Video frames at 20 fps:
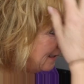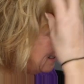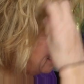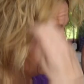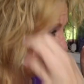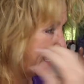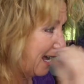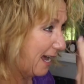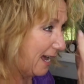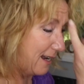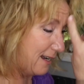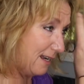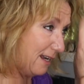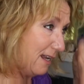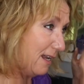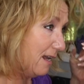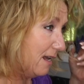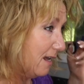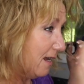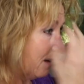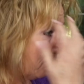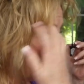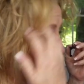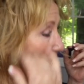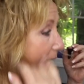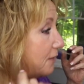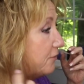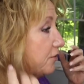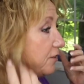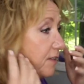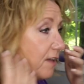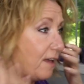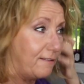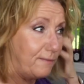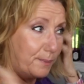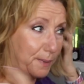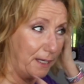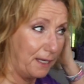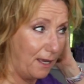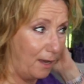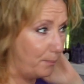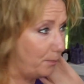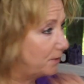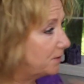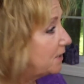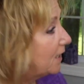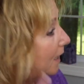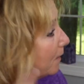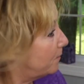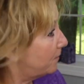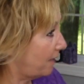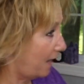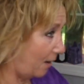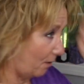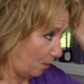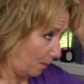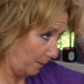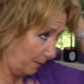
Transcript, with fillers: is that Marge has asked me a couple of times how